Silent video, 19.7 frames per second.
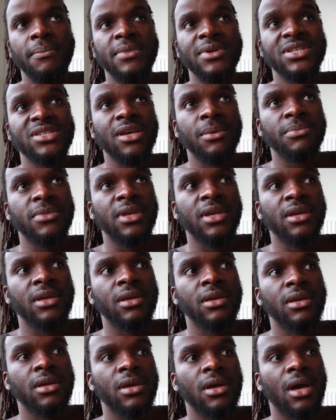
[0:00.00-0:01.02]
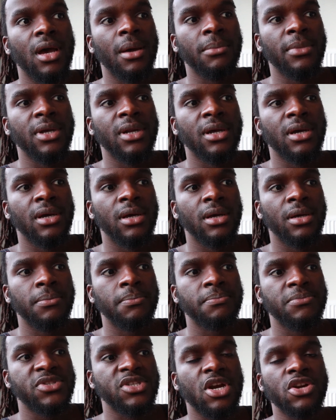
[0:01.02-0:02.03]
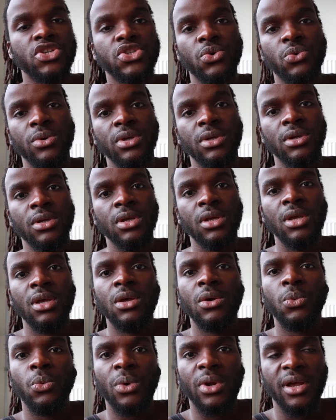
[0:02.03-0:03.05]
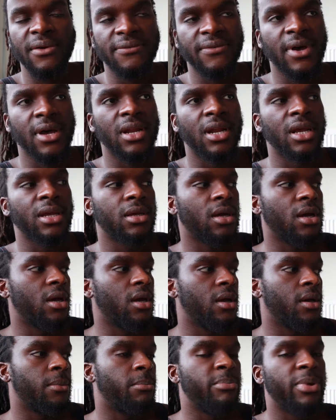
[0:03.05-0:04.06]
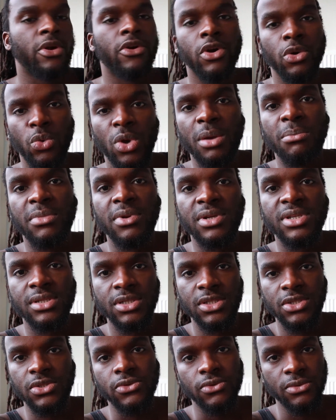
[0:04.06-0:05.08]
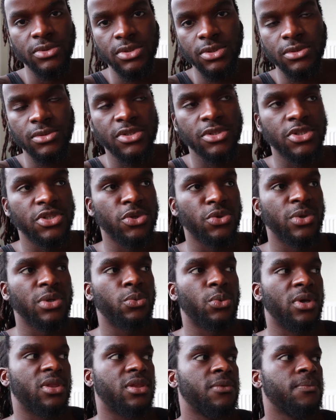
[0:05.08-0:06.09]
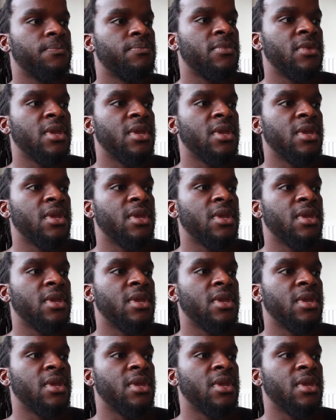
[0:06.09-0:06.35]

is something I'm gonna start doing when I find like better equipment to do it with.